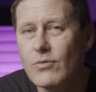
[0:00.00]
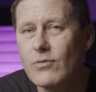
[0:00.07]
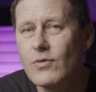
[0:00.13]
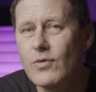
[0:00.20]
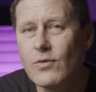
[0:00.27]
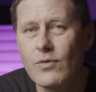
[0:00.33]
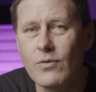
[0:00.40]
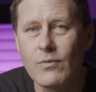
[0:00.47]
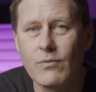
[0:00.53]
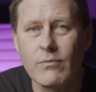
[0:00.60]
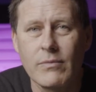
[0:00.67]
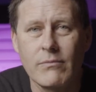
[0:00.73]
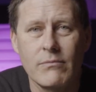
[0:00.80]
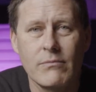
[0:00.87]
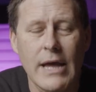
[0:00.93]
to
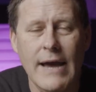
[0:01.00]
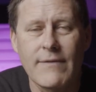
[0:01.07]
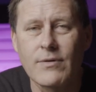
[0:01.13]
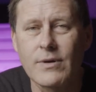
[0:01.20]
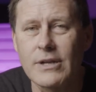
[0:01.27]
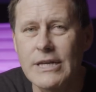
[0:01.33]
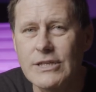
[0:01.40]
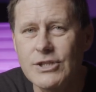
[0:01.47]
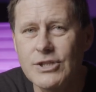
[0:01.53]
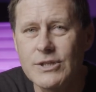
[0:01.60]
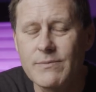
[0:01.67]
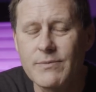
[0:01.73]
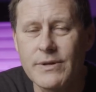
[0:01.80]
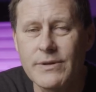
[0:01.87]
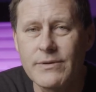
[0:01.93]
have a
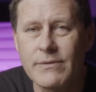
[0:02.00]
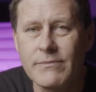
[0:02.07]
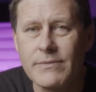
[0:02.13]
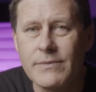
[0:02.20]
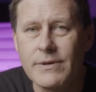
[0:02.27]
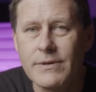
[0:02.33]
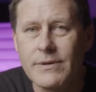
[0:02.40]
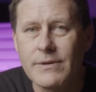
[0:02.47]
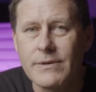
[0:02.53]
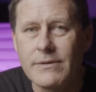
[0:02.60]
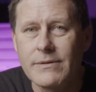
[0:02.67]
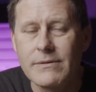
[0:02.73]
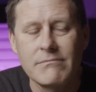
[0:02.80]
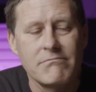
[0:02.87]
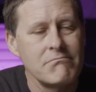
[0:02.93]
relationship with them.
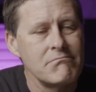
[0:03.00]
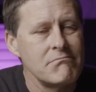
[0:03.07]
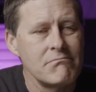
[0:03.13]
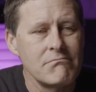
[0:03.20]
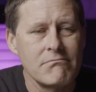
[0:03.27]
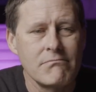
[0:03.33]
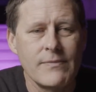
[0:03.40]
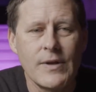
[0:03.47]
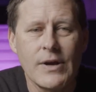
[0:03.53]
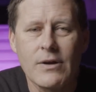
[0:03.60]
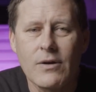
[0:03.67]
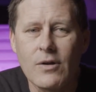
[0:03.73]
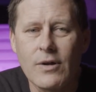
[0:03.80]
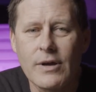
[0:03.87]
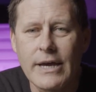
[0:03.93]
They're
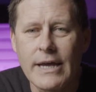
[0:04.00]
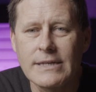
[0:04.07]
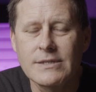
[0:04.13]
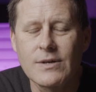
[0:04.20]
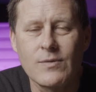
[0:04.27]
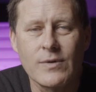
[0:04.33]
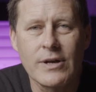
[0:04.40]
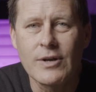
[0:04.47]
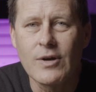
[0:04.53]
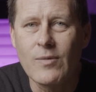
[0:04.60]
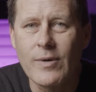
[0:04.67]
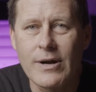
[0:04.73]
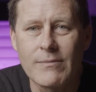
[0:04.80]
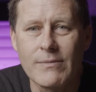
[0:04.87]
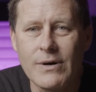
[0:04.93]
going to look at us and want to know
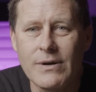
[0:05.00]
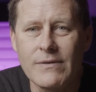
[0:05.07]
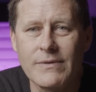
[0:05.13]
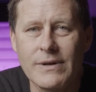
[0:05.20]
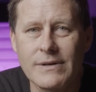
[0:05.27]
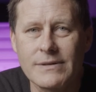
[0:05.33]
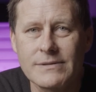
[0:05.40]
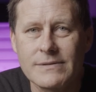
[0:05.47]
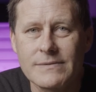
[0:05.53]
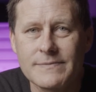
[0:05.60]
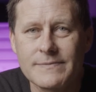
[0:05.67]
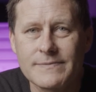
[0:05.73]
what our motive is.